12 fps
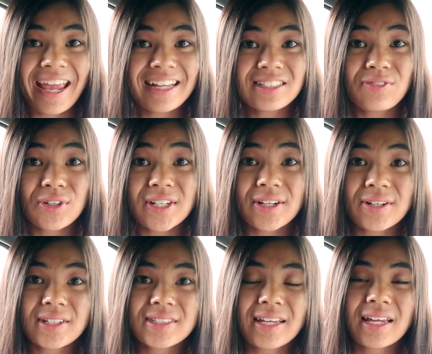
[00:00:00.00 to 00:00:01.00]
And if you're
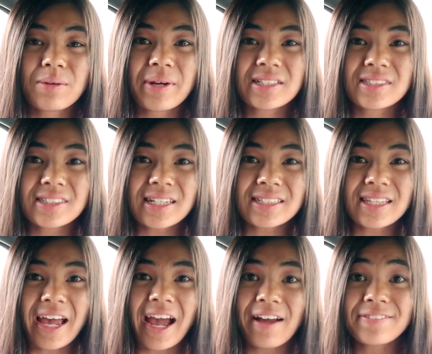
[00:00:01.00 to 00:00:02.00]
curious, I get about
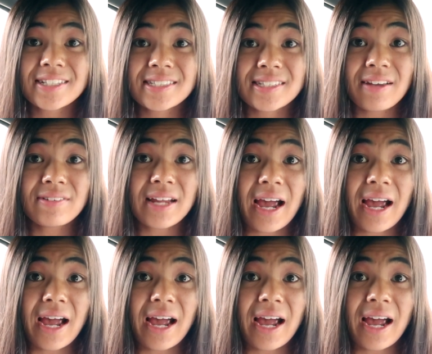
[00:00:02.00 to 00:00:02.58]
6.5 to 7